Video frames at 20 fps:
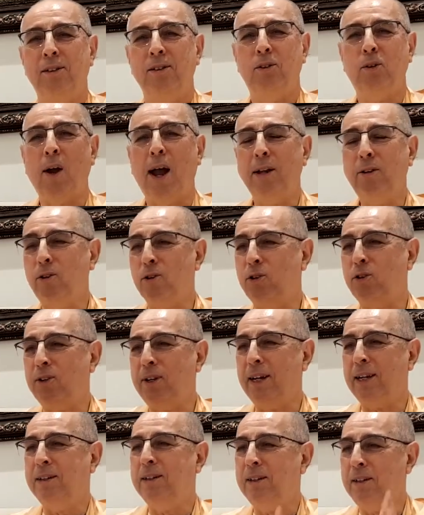trying to
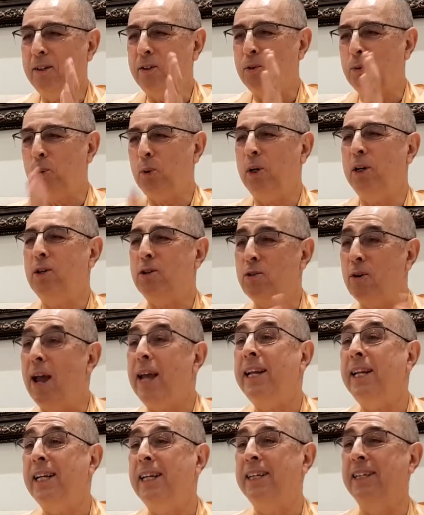stick to this word
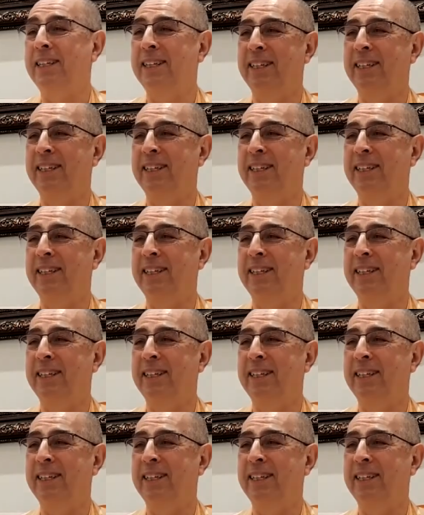training